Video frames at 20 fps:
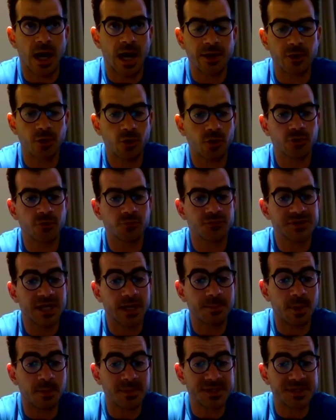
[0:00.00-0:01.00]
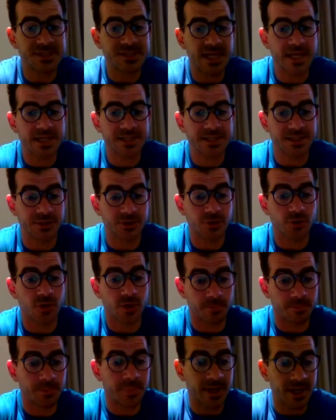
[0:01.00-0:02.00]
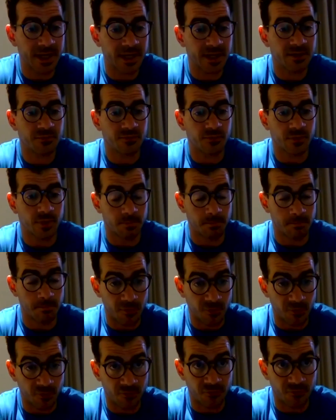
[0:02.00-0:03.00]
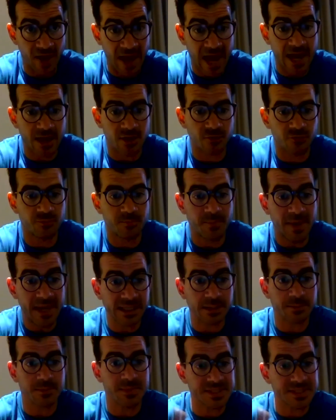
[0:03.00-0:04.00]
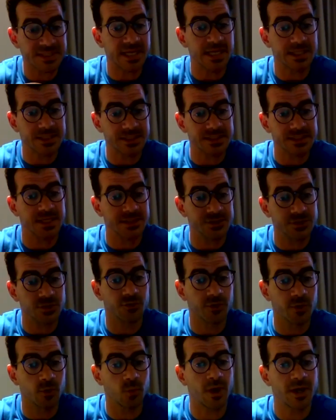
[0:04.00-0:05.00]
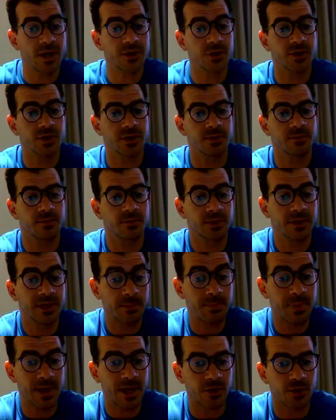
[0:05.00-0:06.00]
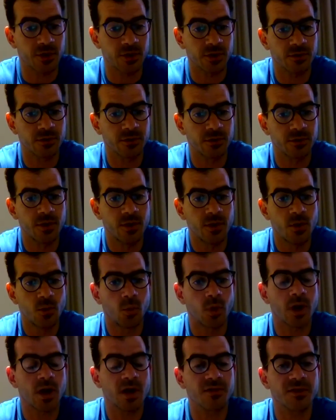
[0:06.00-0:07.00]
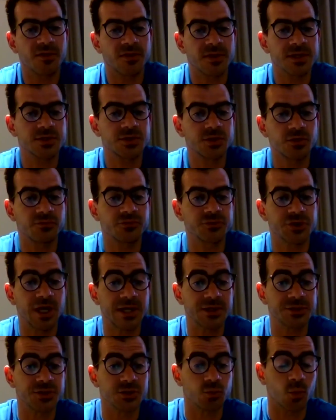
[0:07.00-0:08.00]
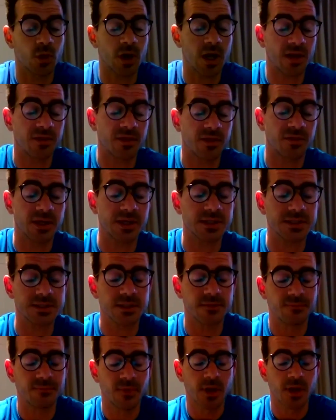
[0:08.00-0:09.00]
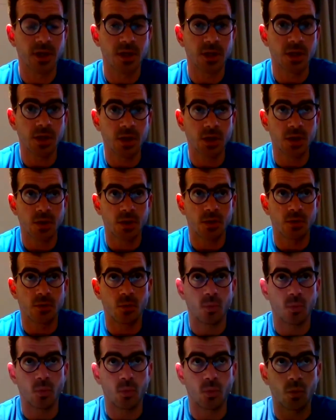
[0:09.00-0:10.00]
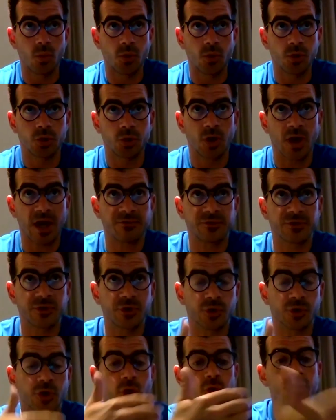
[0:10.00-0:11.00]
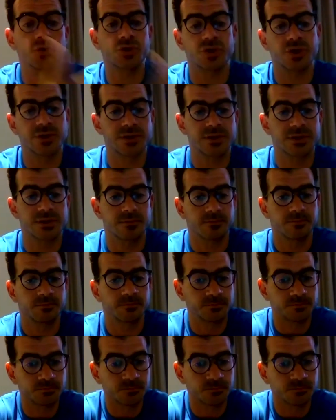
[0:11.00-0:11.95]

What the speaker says: I know you've said about mistakes, and you're a big fan of making mistakes, because that's the only way you can get better. What are the things you've changed, and what are the things you have your coaches?